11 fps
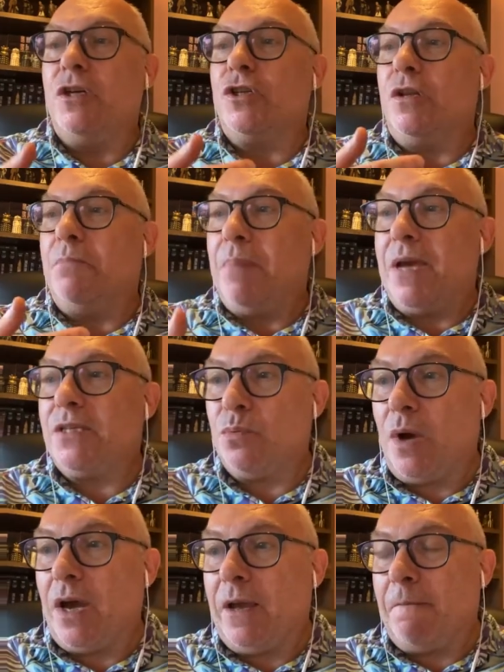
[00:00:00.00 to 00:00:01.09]
So the
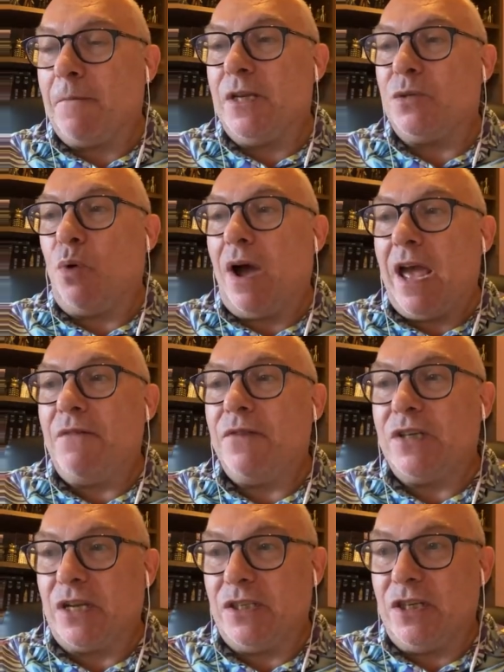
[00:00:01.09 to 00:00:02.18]
best way is,
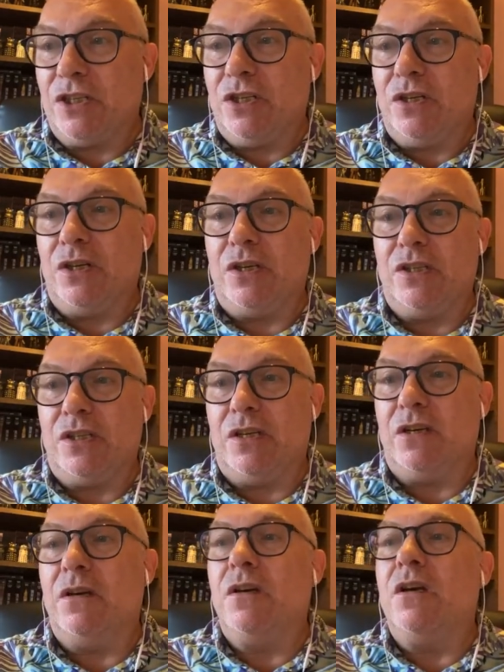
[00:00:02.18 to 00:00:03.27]
whatever destination you
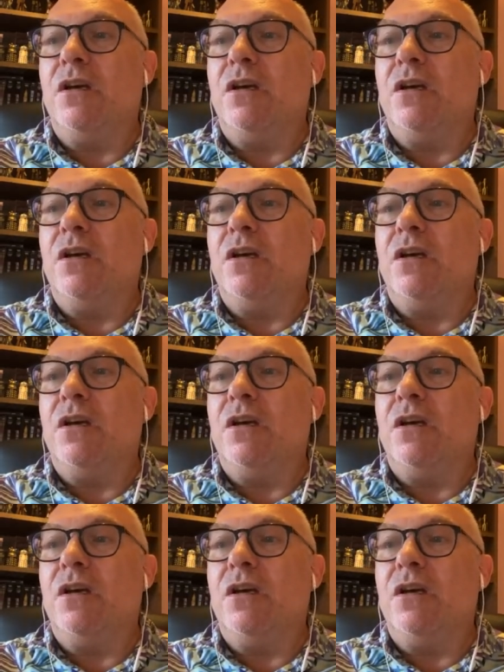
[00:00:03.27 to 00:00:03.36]
consider,